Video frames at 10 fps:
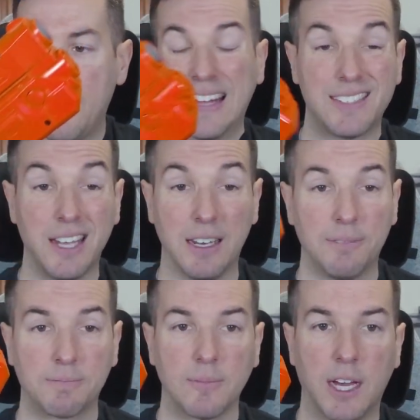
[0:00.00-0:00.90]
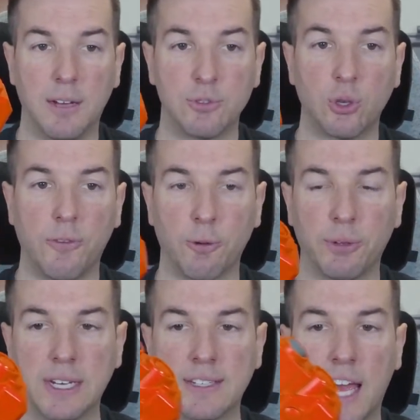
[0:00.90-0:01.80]
it. So if you're playing
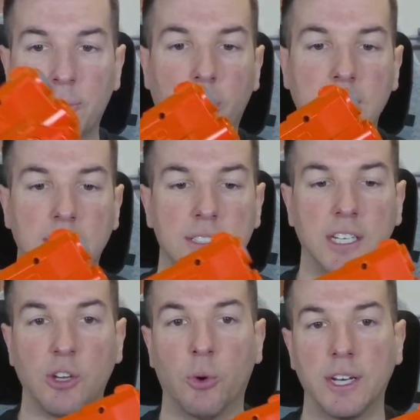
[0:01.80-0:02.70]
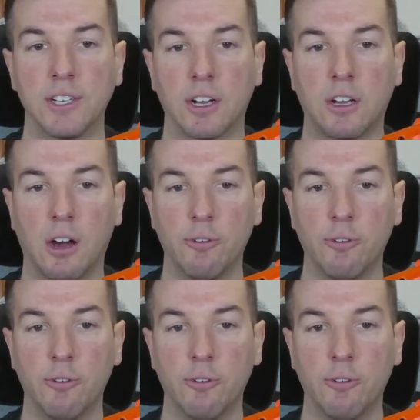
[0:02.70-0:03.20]
Time Crisis and you want to duck cover,